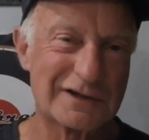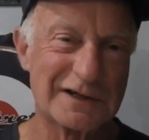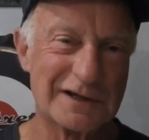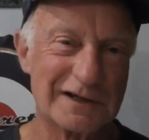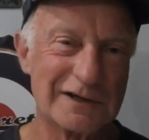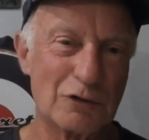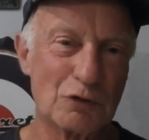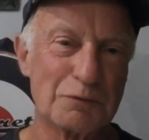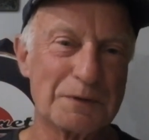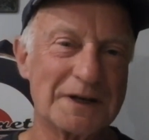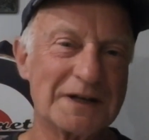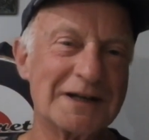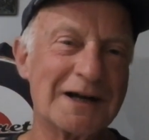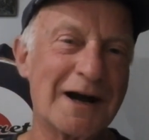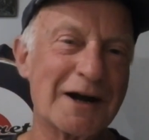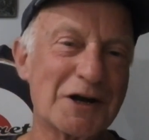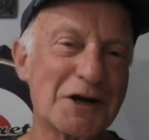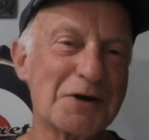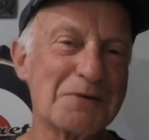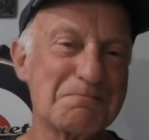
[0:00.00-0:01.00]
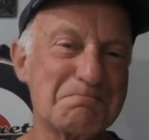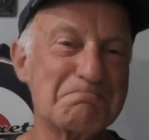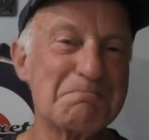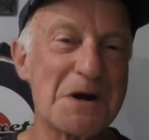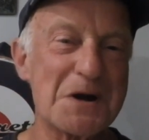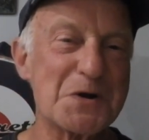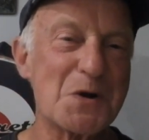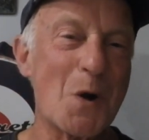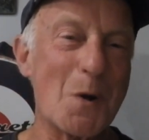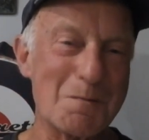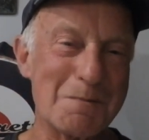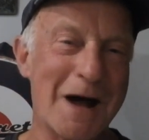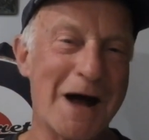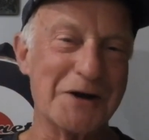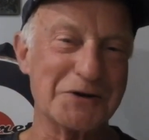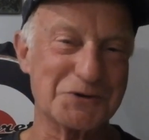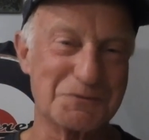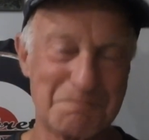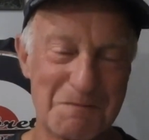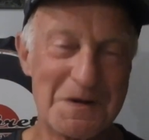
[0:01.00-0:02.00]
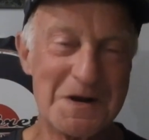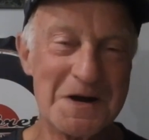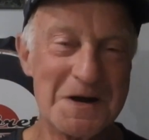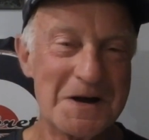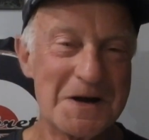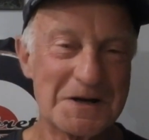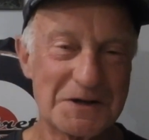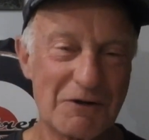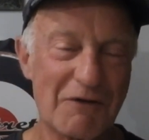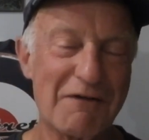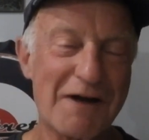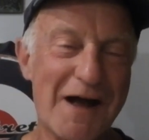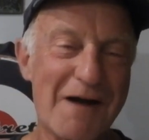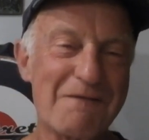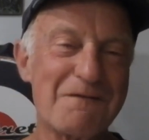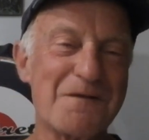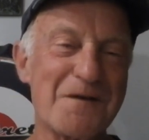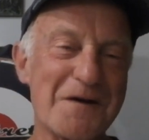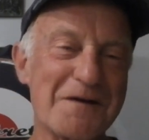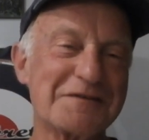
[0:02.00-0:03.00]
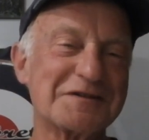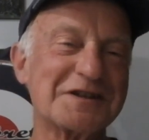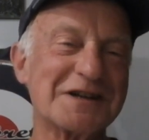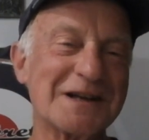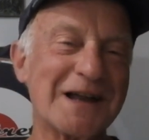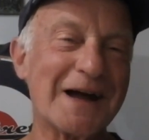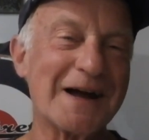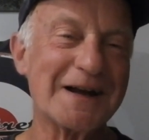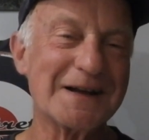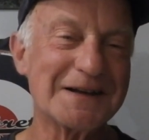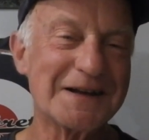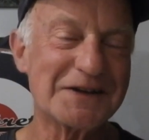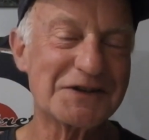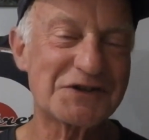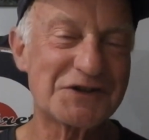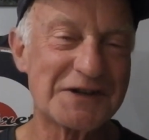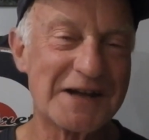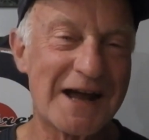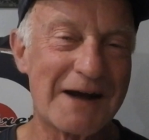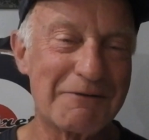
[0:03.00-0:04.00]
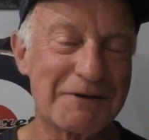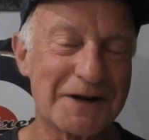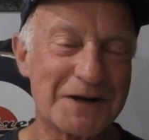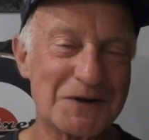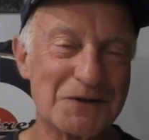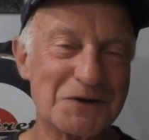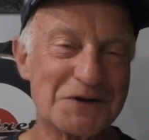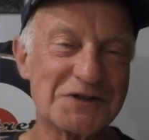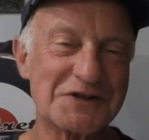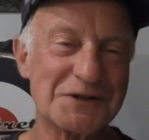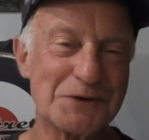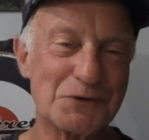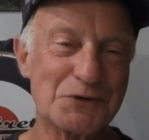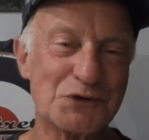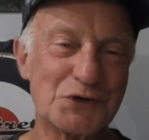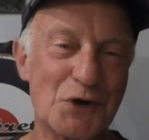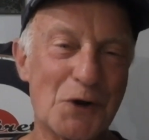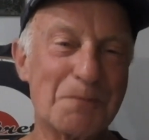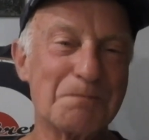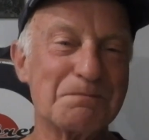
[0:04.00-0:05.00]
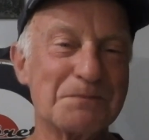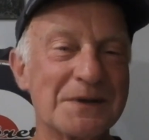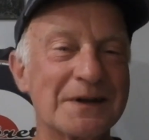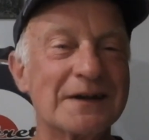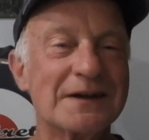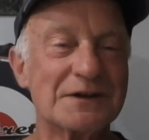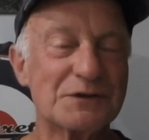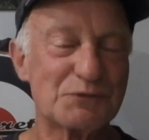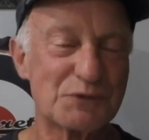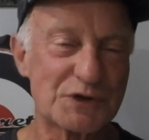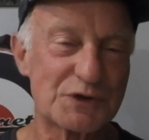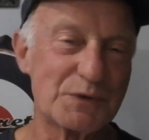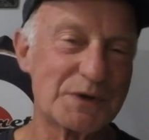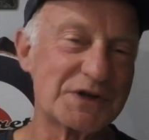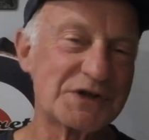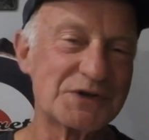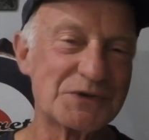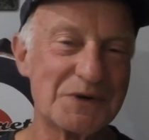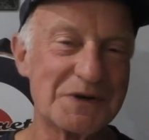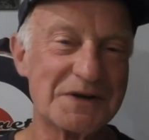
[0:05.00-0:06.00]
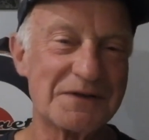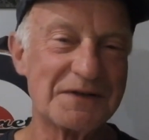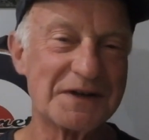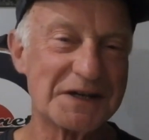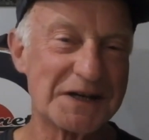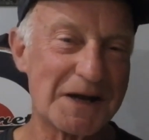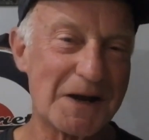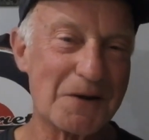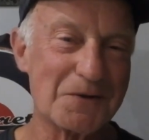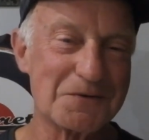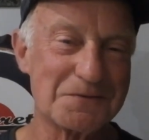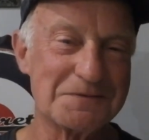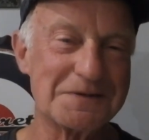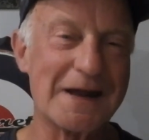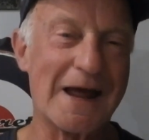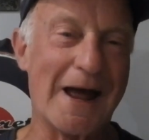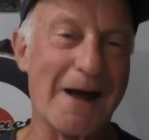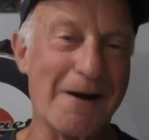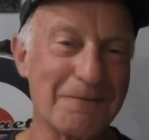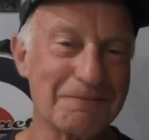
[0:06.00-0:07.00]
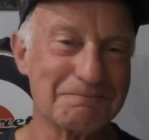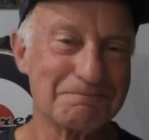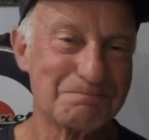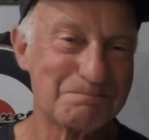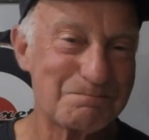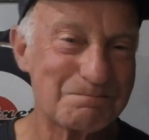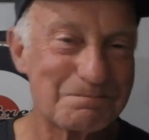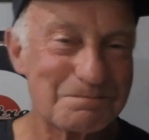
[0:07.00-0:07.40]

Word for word: Looking a little bit younger, but not much. So without further delay, let's see how we can do this little job. Switch to the video now.